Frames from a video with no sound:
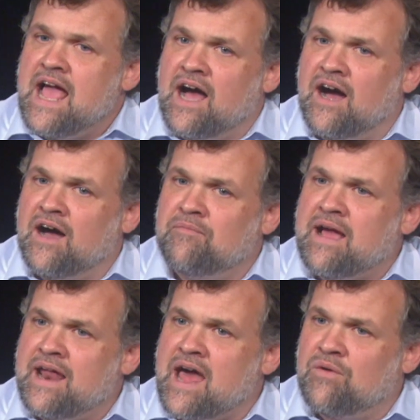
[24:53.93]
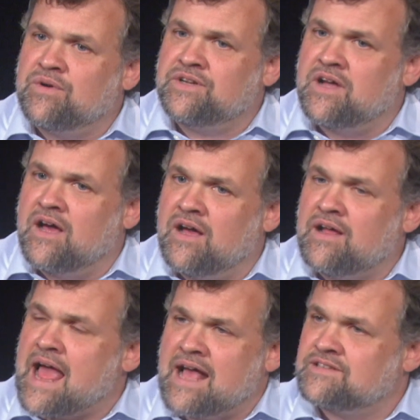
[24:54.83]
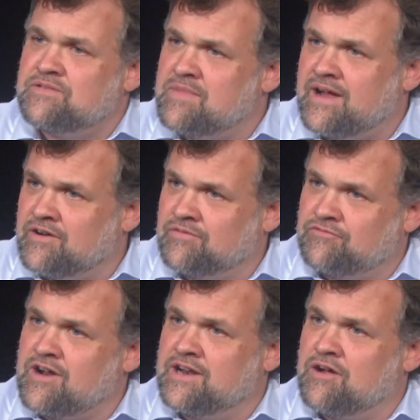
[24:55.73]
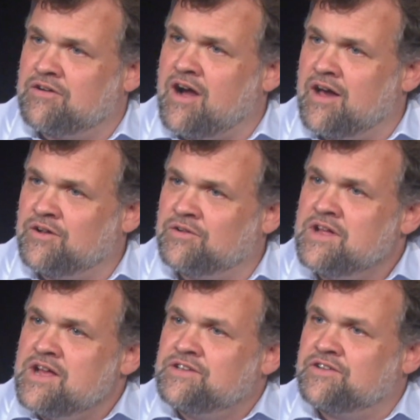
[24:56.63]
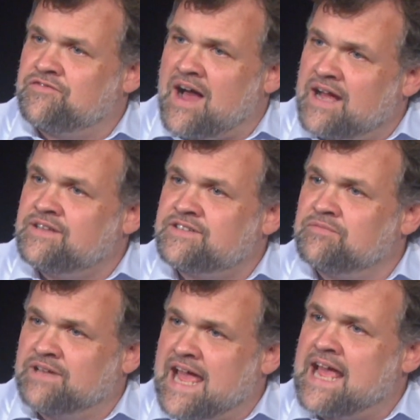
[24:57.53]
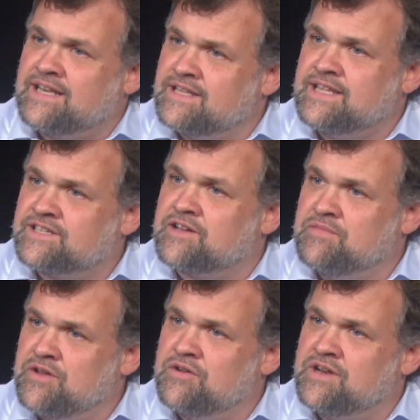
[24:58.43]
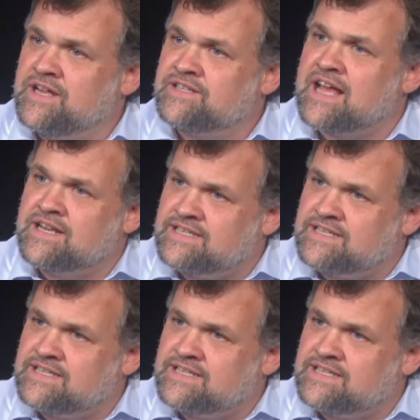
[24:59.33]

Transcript: And I would ask the mayor, Freddie O'Connell, to find some land in these communities and